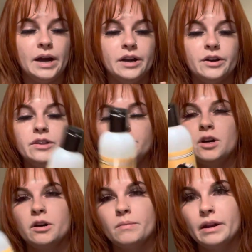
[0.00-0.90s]
I'd heard them
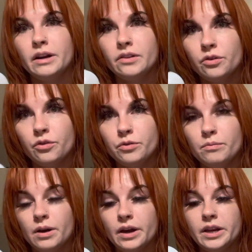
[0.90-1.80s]
talk about it on the Groom
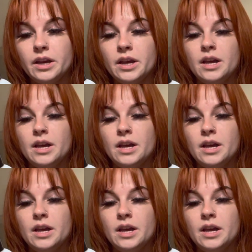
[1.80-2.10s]
Pod,